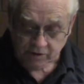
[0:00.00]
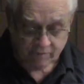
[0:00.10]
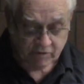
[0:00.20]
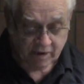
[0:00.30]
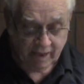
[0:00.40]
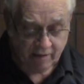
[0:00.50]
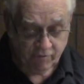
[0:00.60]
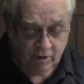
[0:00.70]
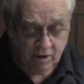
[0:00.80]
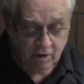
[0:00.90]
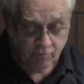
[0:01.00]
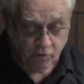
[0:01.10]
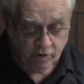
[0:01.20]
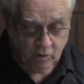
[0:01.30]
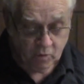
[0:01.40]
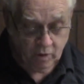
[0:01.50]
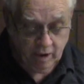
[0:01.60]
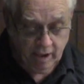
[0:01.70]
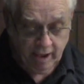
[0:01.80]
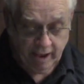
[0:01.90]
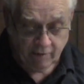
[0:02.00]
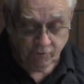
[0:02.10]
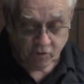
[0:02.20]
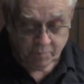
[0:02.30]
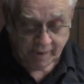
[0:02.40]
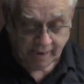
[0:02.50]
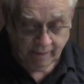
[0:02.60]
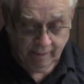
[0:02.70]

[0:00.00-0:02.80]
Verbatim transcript: of His love for you and for me.